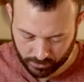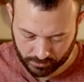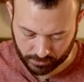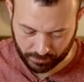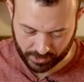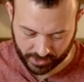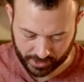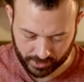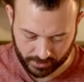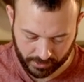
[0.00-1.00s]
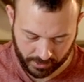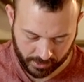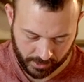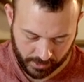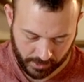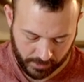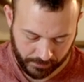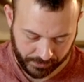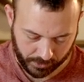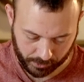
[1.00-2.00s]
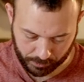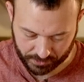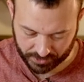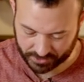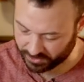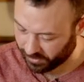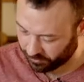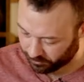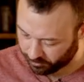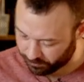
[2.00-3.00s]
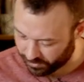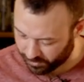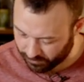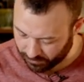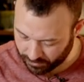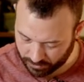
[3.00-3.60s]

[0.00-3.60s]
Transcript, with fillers: So I'm gonna kind of group these together a little bit